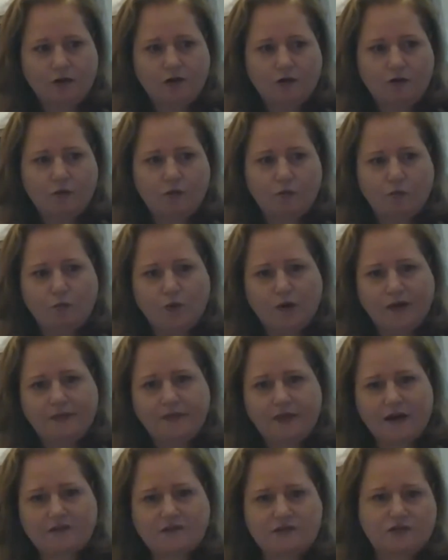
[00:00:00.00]
what
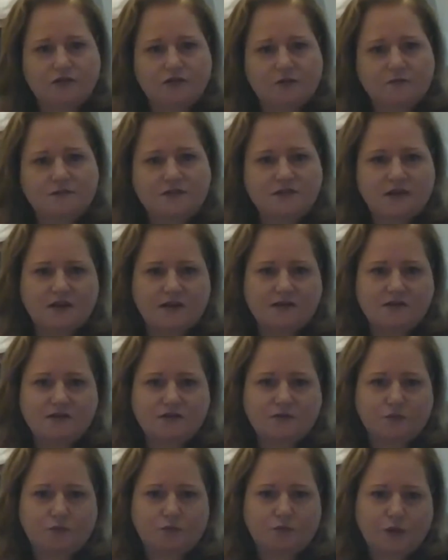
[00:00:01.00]
that circumstance
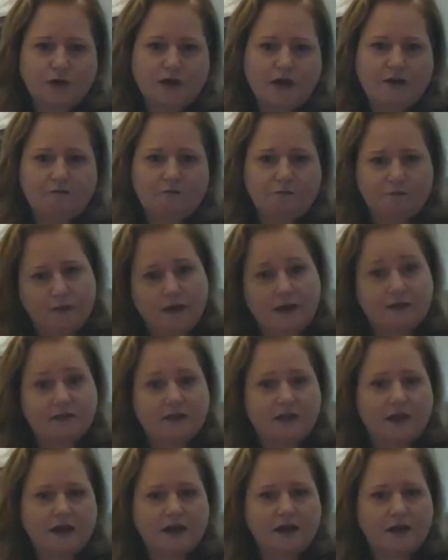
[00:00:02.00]
would have been
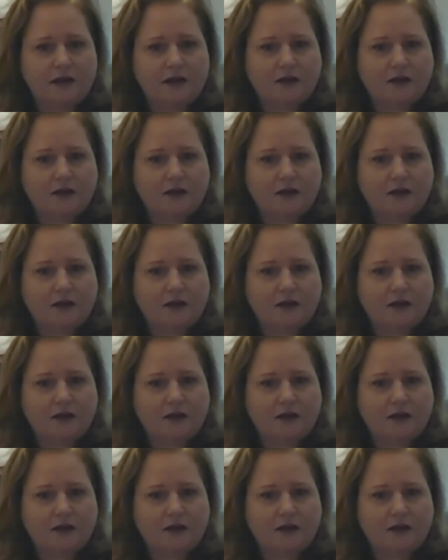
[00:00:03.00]
like,